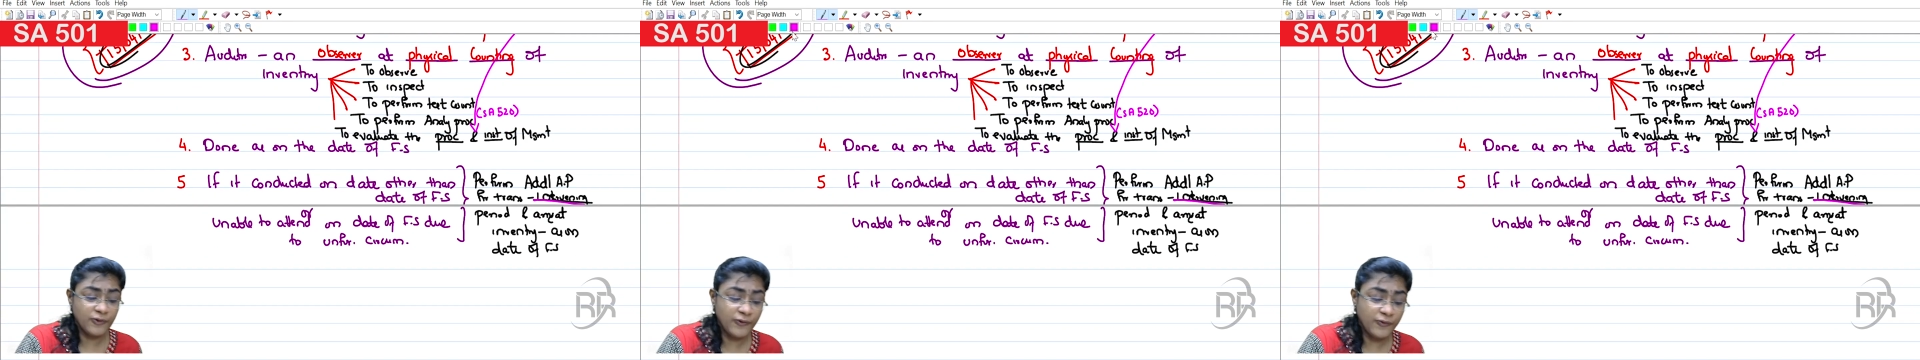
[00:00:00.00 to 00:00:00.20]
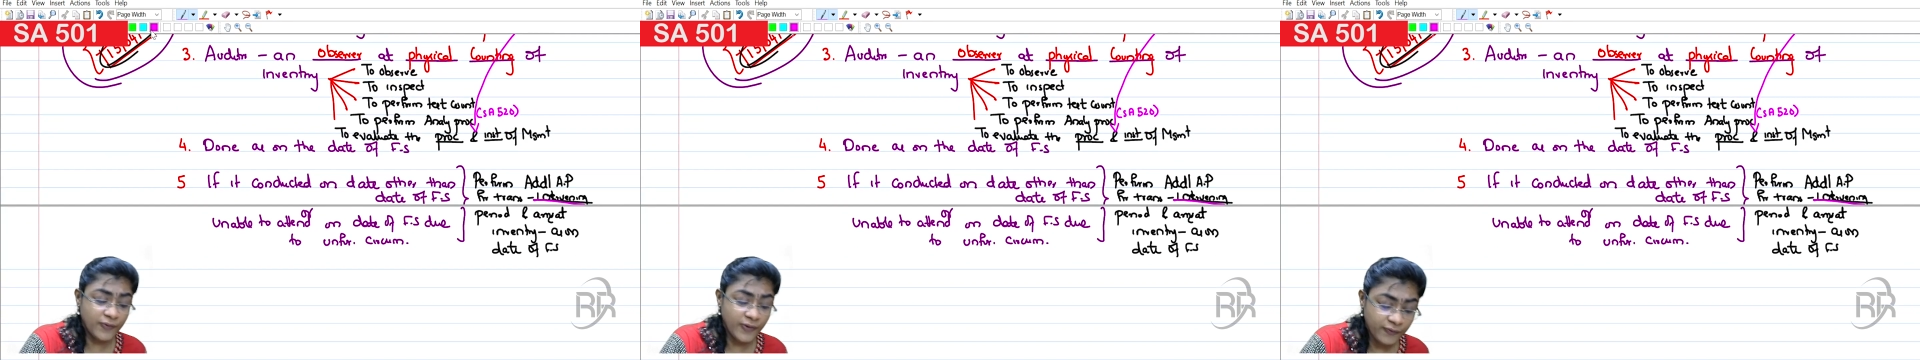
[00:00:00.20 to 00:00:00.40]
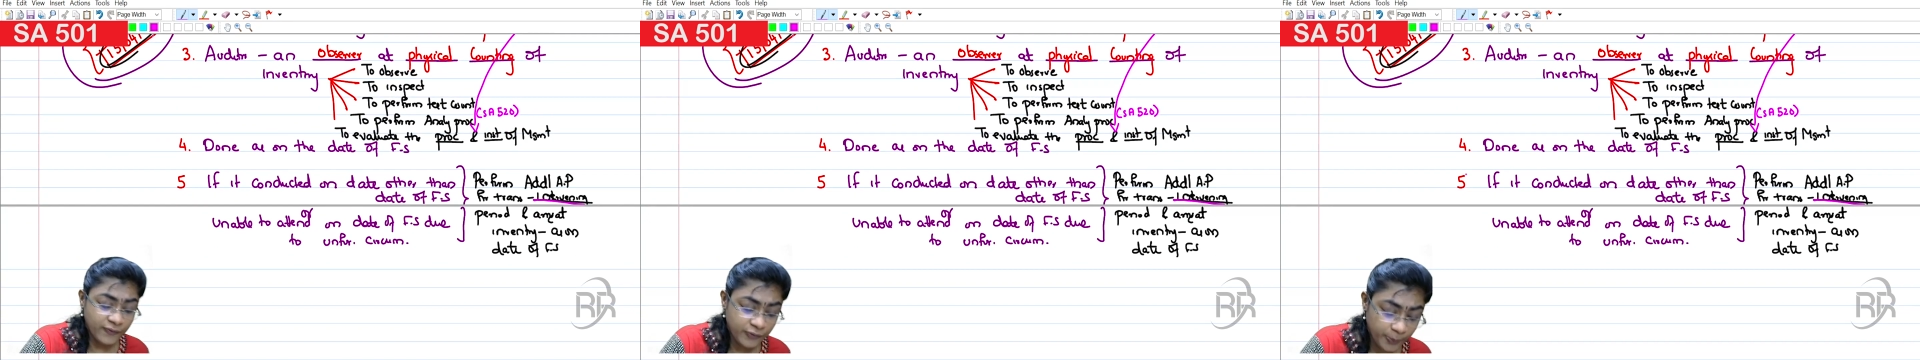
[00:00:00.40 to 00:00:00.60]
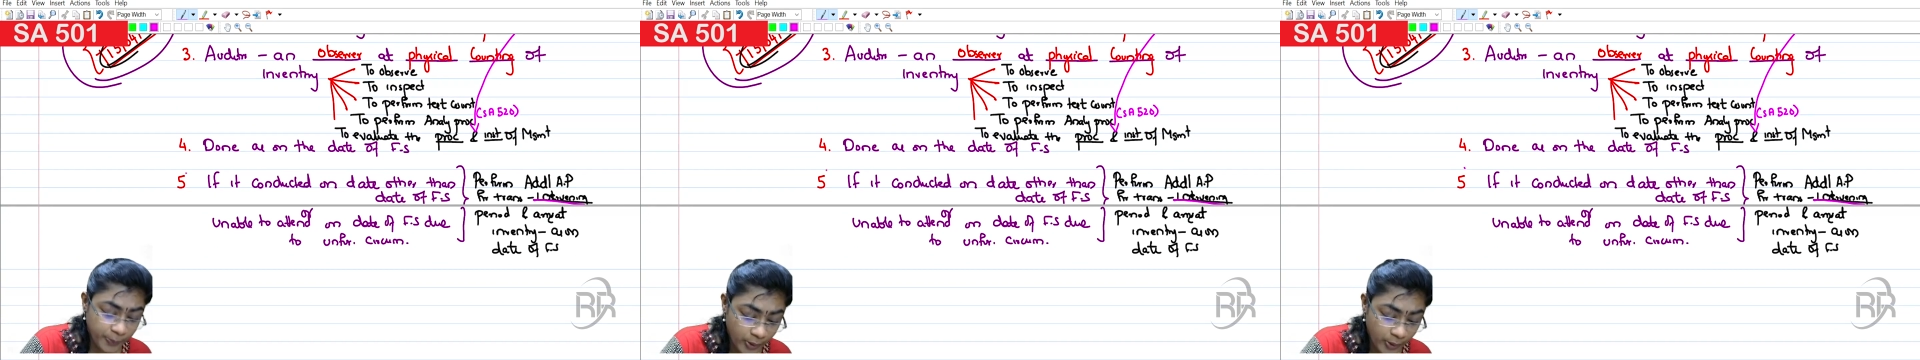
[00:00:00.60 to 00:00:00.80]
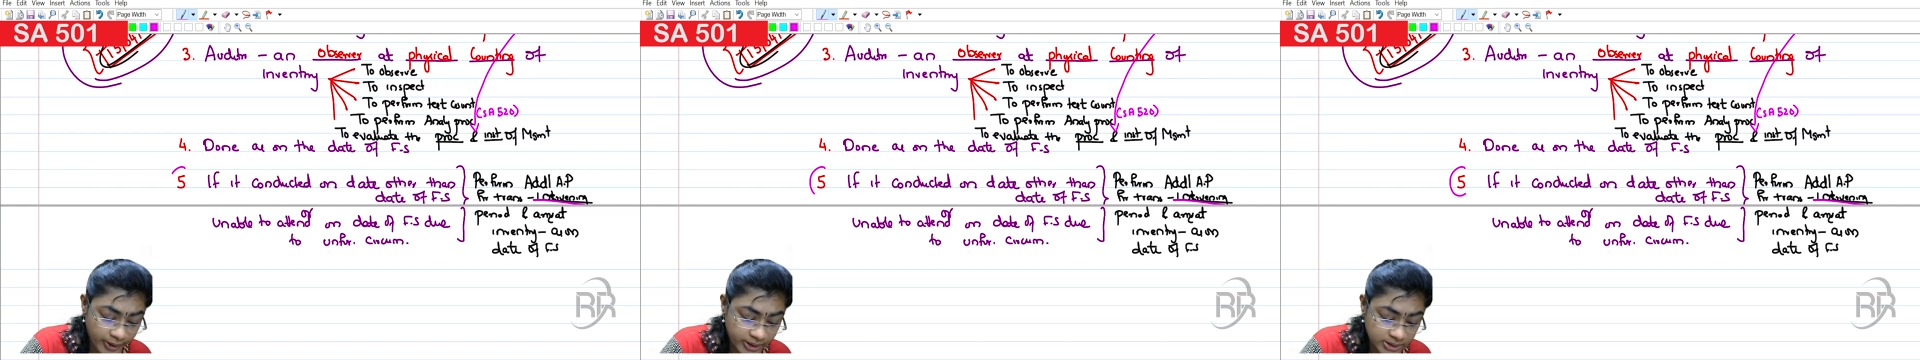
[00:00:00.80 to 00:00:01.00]
fifth
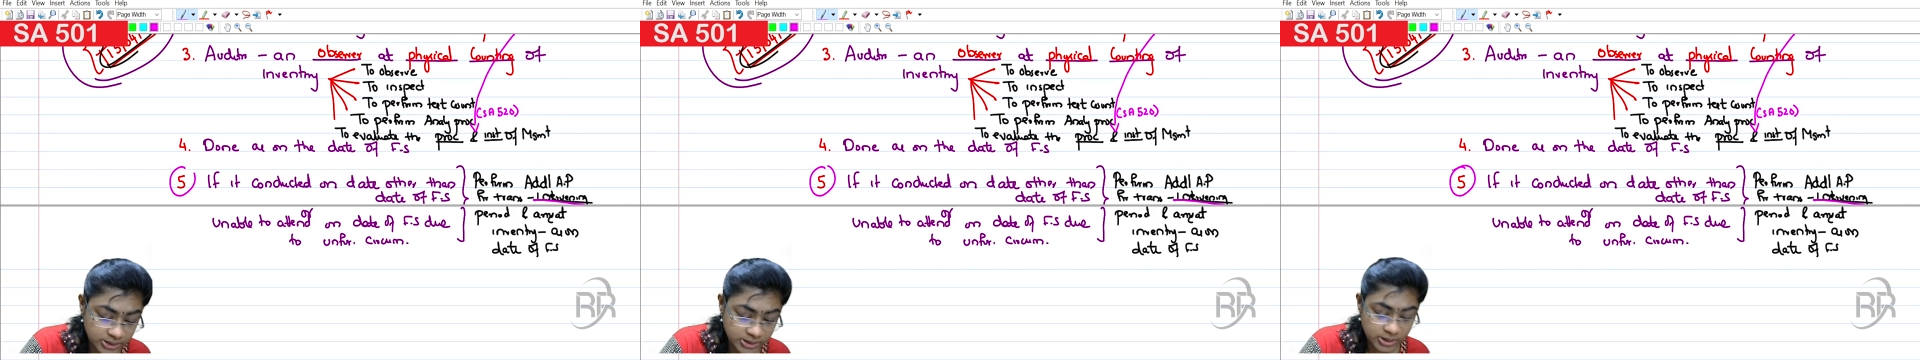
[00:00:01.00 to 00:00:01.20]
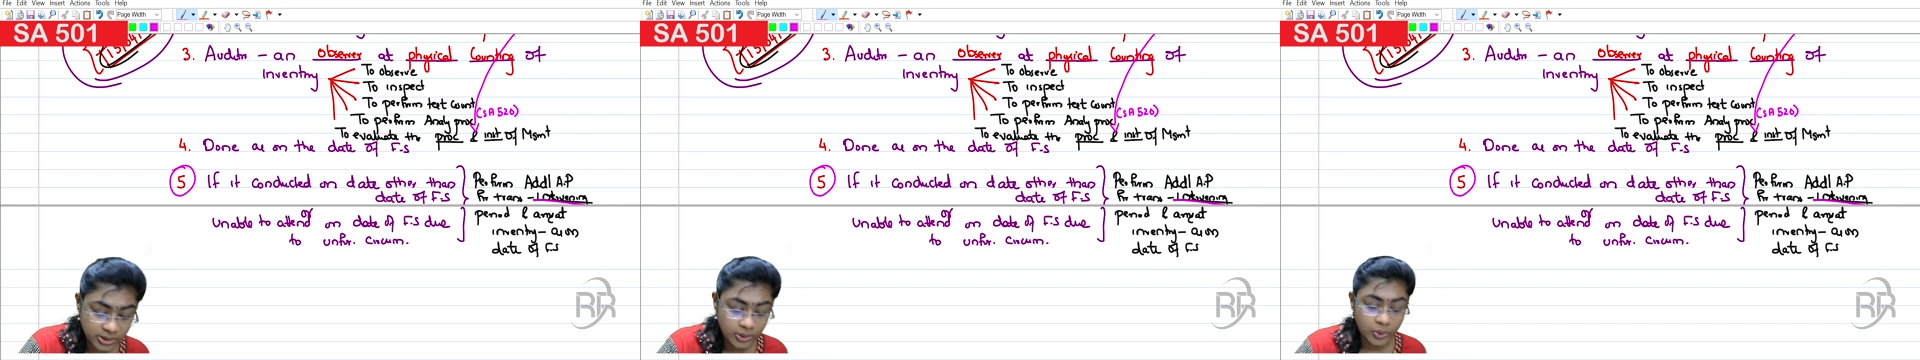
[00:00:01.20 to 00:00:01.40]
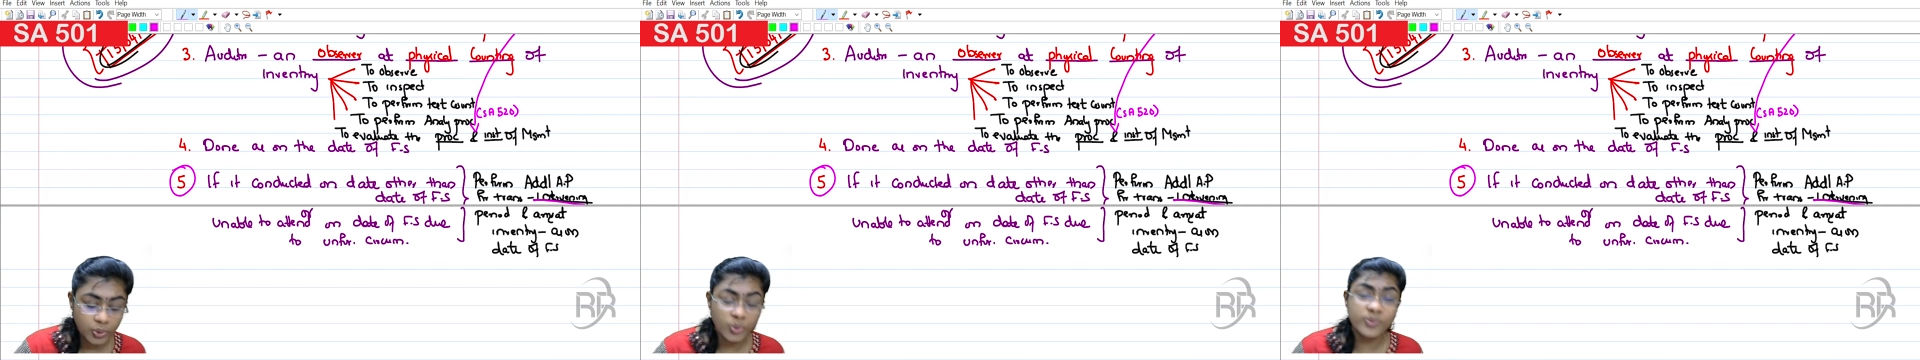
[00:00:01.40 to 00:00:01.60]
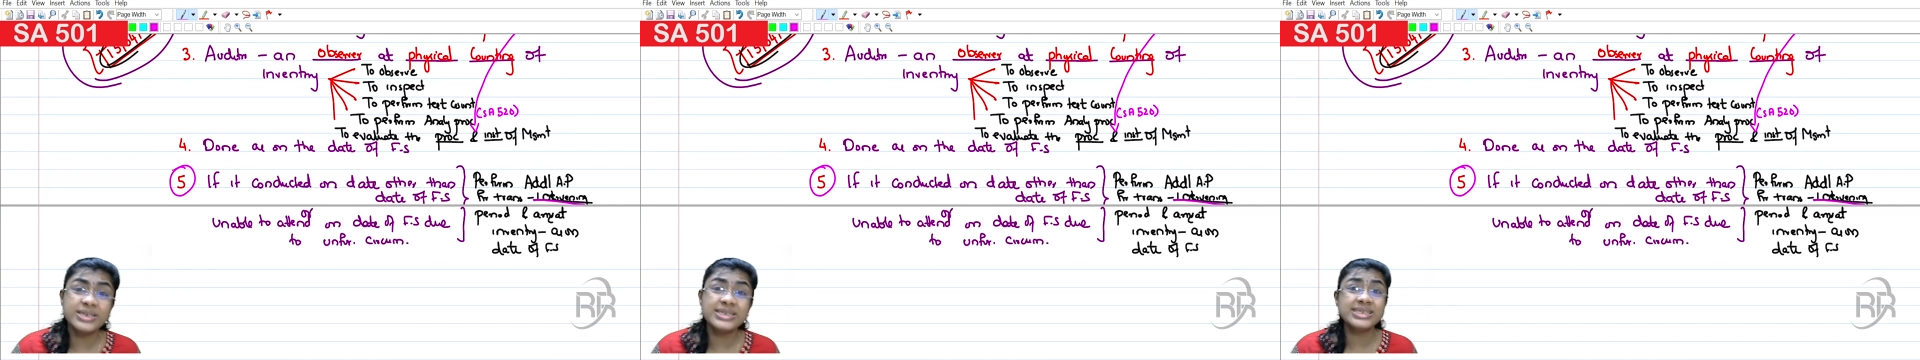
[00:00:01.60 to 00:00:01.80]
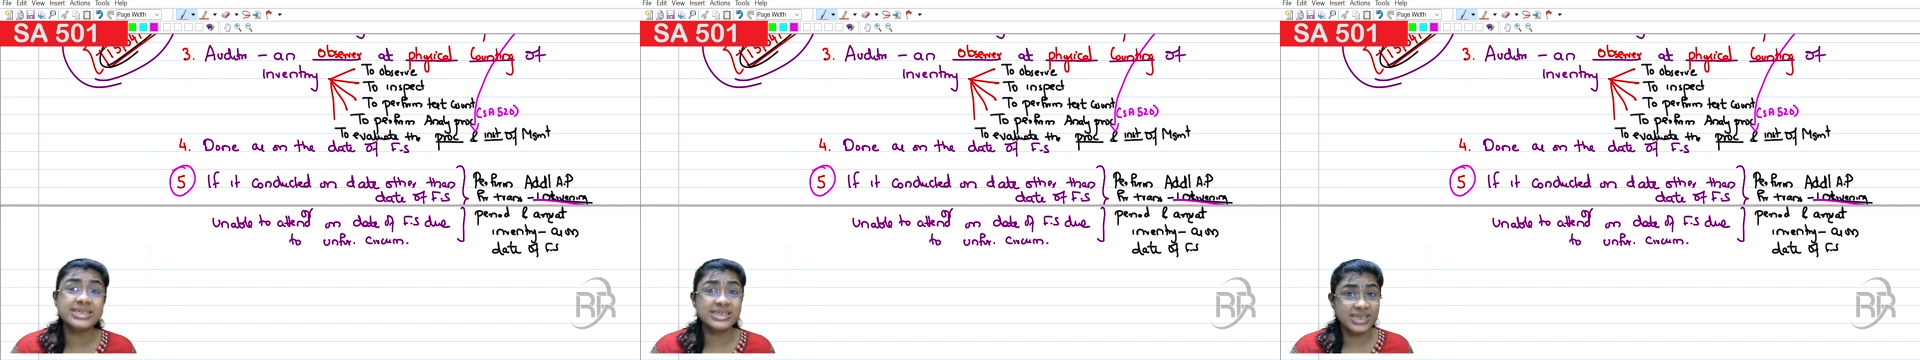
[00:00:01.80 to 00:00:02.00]
point we
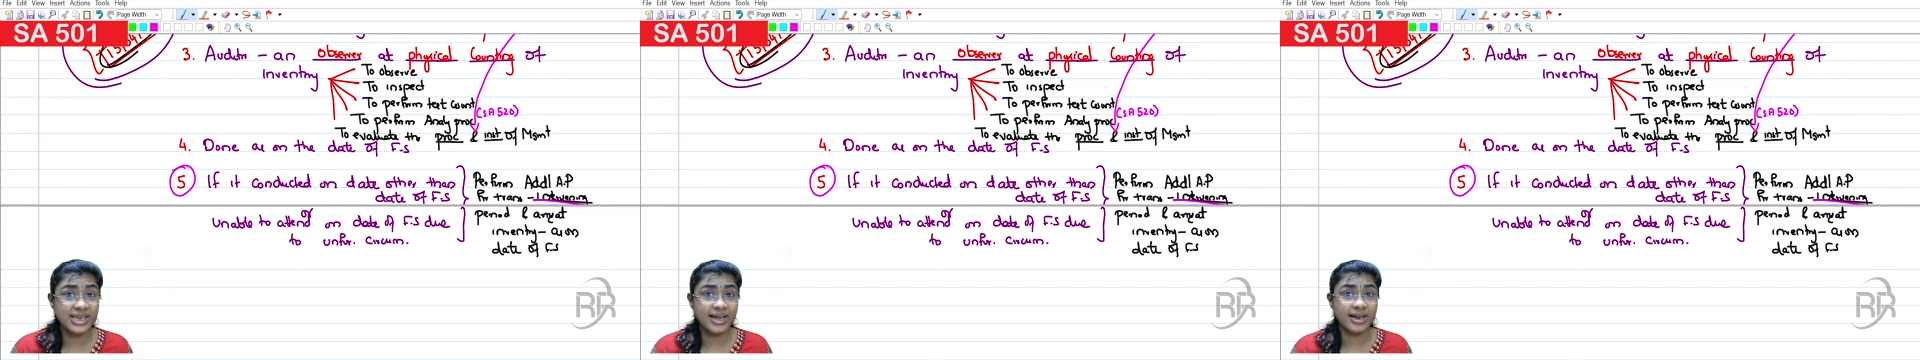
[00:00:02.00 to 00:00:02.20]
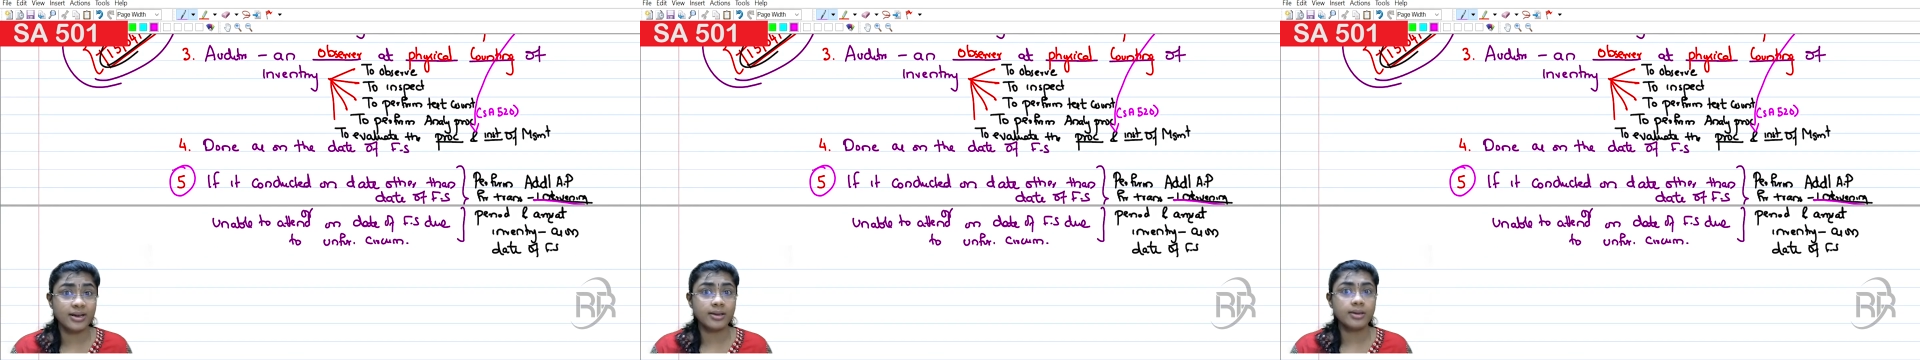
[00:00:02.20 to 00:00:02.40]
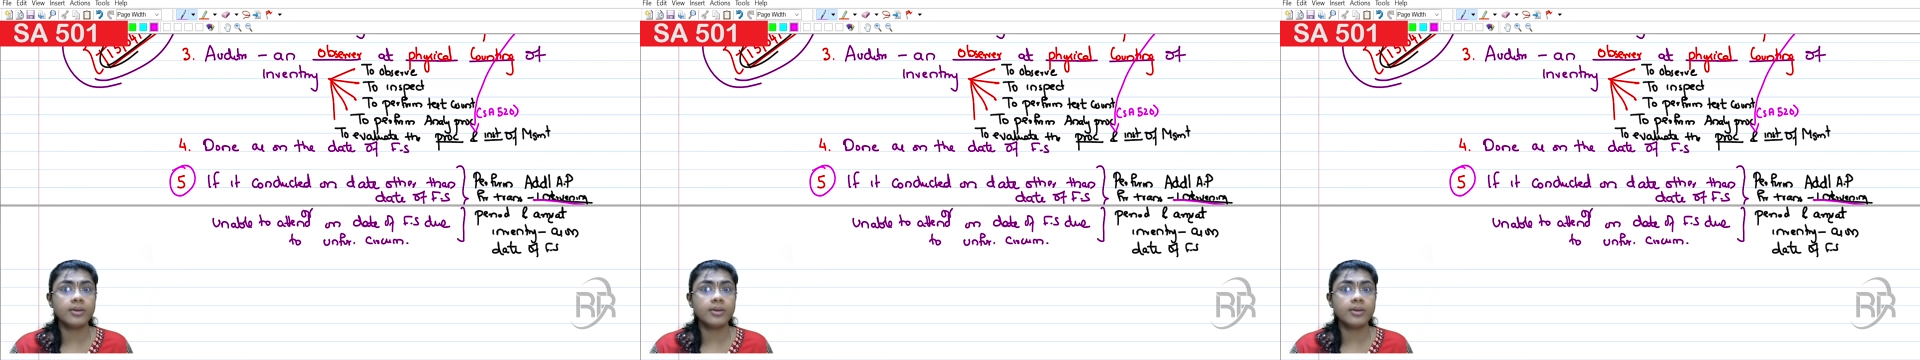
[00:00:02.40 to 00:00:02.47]
said